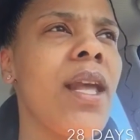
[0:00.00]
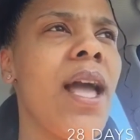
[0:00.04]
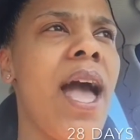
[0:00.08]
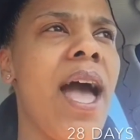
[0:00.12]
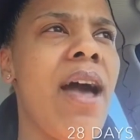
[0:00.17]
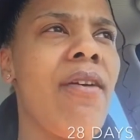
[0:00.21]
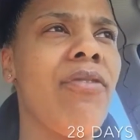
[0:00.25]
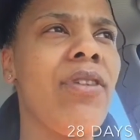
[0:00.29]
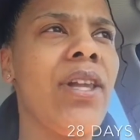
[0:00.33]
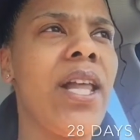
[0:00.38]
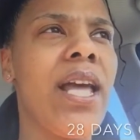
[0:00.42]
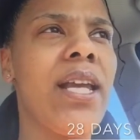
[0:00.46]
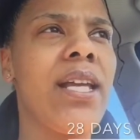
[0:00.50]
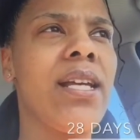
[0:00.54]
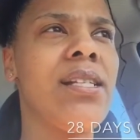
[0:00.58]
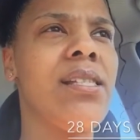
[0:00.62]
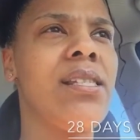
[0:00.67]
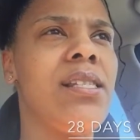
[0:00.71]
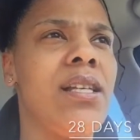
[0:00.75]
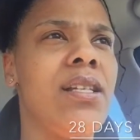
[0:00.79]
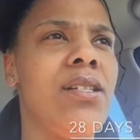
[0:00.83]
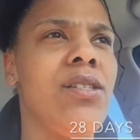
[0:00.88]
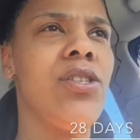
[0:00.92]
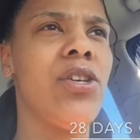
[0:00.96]
Athletic
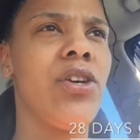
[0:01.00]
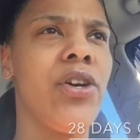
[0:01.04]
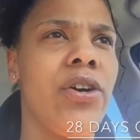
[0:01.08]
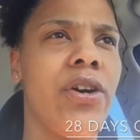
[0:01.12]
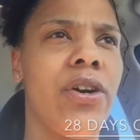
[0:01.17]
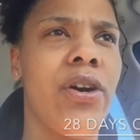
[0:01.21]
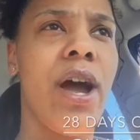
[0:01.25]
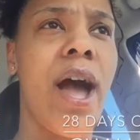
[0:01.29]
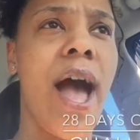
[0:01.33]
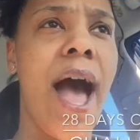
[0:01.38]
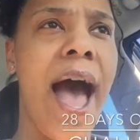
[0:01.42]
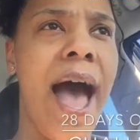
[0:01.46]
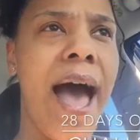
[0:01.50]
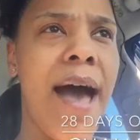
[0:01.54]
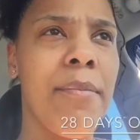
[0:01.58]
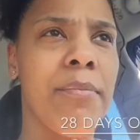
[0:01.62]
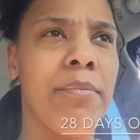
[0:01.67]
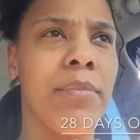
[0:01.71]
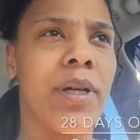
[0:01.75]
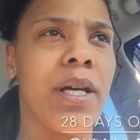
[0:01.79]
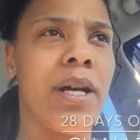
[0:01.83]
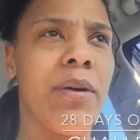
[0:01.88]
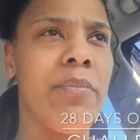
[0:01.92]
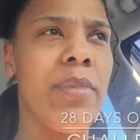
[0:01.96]
Center.
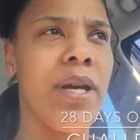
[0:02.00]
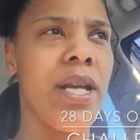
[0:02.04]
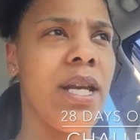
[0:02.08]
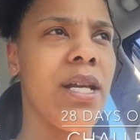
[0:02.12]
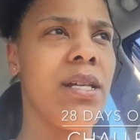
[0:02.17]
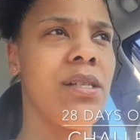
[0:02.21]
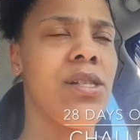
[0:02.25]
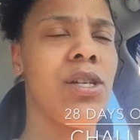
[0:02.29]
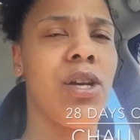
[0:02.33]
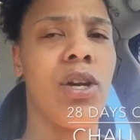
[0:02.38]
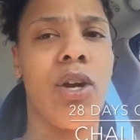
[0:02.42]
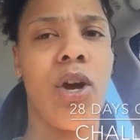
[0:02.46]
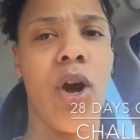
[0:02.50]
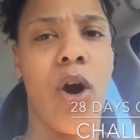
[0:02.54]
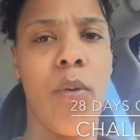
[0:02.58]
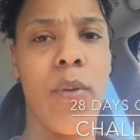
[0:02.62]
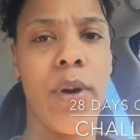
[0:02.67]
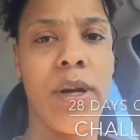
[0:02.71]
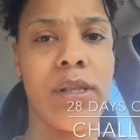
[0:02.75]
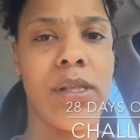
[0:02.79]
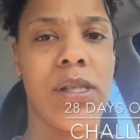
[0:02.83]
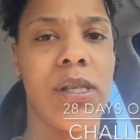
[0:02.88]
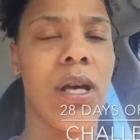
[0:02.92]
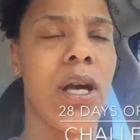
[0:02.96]
I'm committing to
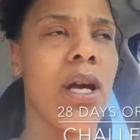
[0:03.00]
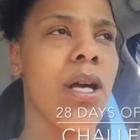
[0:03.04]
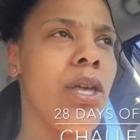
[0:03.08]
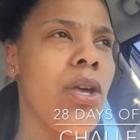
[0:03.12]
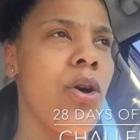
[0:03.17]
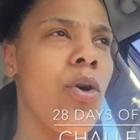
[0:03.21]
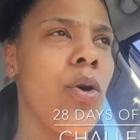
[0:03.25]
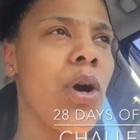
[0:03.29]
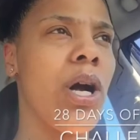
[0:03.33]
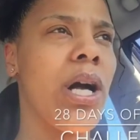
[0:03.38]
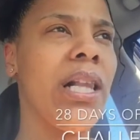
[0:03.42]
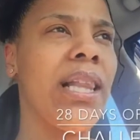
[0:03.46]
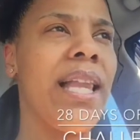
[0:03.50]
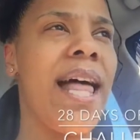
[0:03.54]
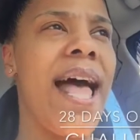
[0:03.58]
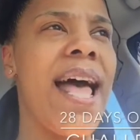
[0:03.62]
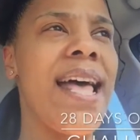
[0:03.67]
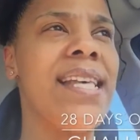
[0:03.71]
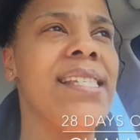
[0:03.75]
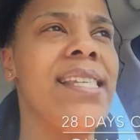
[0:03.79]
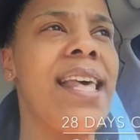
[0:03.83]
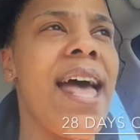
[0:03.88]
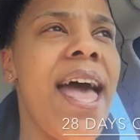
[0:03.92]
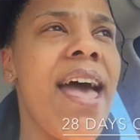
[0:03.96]
going to a yoga
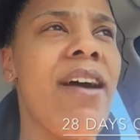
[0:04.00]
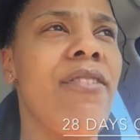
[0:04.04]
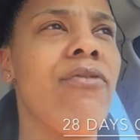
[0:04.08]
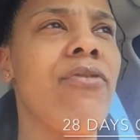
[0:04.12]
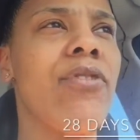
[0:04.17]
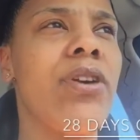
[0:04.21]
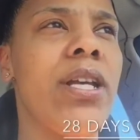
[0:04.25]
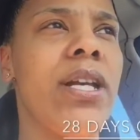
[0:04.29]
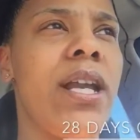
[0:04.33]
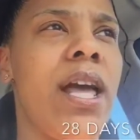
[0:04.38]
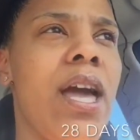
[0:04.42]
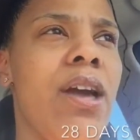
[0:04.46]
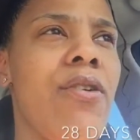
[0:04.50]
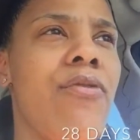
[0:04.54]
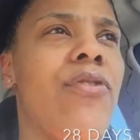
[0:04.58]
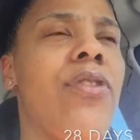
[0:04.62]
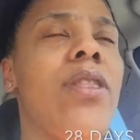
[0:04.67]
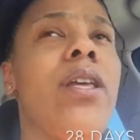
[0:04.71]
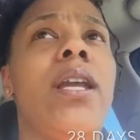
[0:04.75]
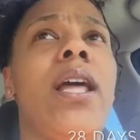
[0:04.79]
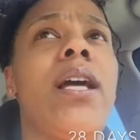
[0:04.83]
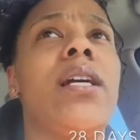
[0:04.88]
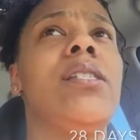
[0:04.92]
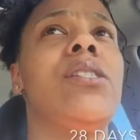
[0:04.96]
class every day for
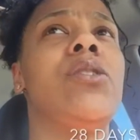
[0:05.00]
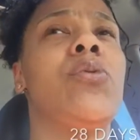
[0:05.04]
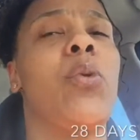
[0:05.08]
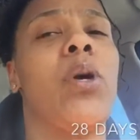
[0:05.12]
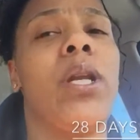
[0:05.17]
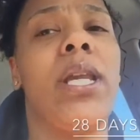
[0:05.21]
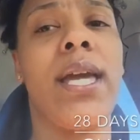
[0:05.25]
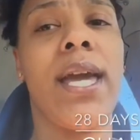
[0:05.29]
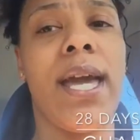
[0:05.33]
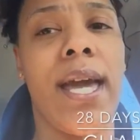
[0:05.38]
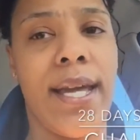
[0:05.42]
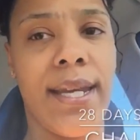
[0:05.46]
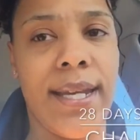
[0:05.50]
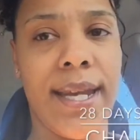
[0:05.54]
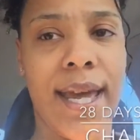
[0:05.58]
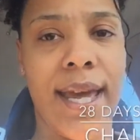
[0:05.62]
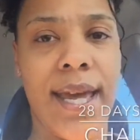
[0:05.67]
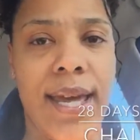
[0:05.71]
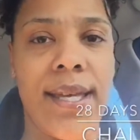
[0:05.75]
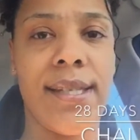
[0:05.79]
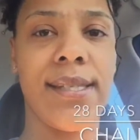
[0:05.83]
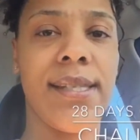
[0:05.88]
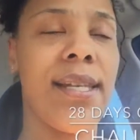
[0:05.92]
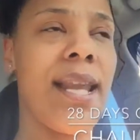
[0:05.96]
the next 28
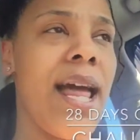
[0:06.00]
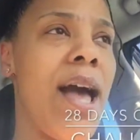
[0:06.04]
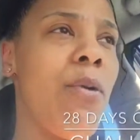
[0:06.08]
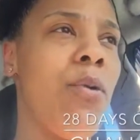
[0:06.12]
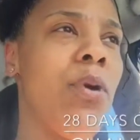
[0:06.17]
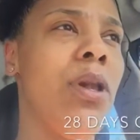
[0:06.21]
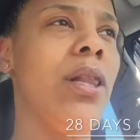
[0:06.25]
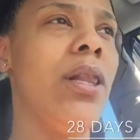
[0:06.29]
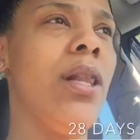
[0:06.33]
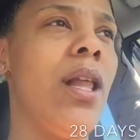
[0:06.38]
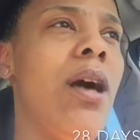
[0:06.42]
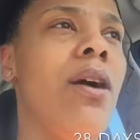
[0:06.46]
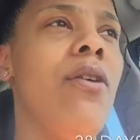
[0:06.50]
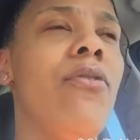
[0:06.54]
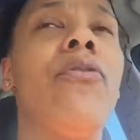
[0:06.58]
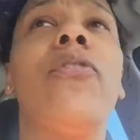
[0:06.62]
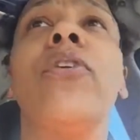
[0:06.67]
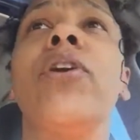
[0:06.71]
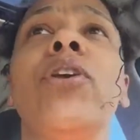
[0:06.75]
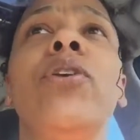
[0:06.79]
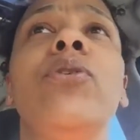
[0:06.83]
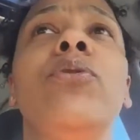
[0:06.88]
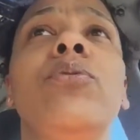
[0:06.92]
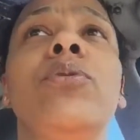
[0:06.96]
days and I would love
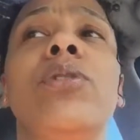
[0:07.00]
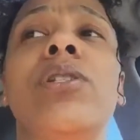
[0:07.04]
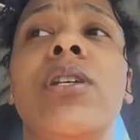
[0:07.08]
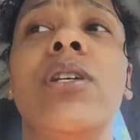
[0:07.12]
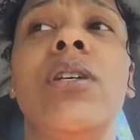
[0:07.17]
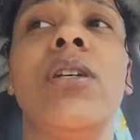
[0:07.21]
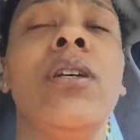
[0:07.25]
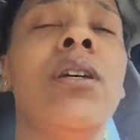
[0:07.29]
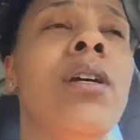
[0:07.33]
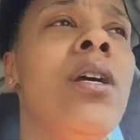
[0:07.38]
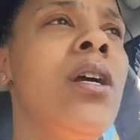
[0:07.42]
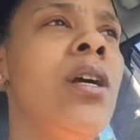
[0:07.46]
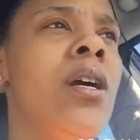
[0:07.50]
for you to